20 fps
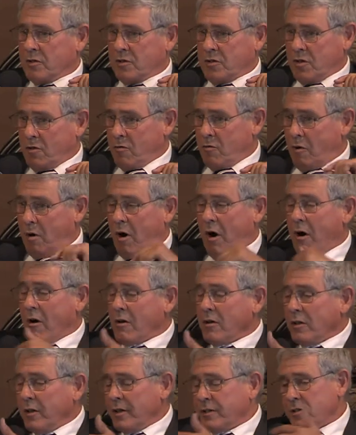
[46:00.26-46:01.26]
to
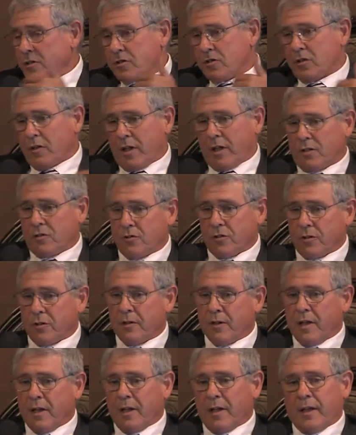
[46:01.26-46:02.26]
our
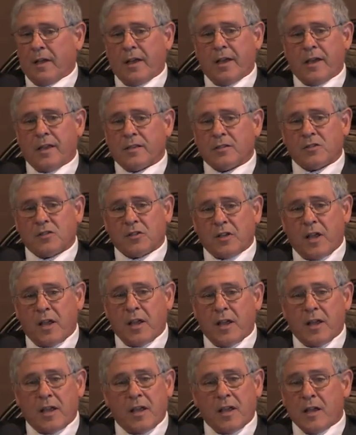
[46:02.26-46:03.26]
legislature and
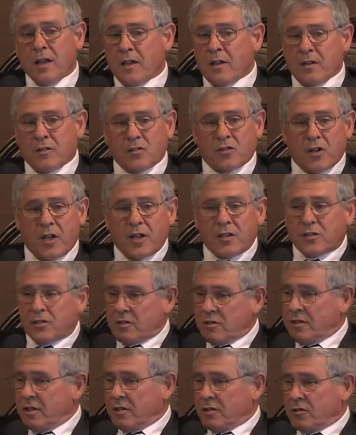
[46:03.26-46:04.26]
say,
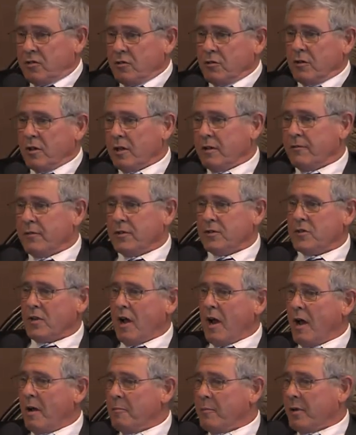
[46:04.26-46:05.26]
Jason did too good of a
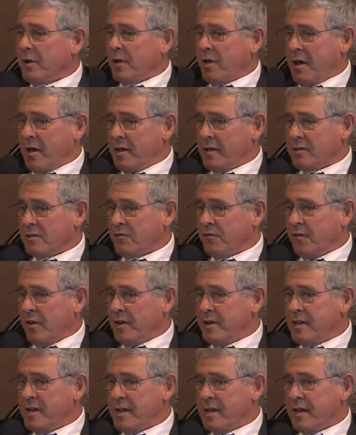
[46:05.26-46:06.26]
job, cut his
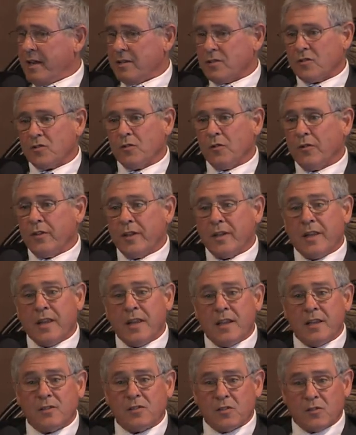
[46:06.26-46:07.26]
funding, and so then
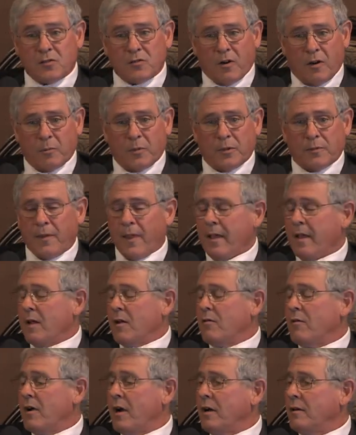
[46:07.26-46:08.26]
he's in trouble.
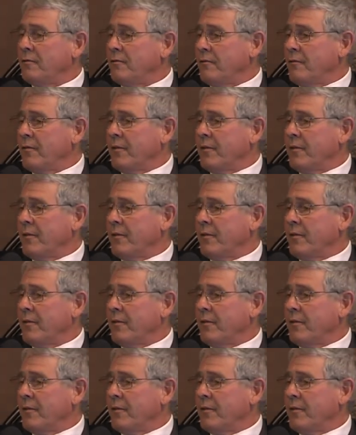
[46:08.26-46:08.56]
Well,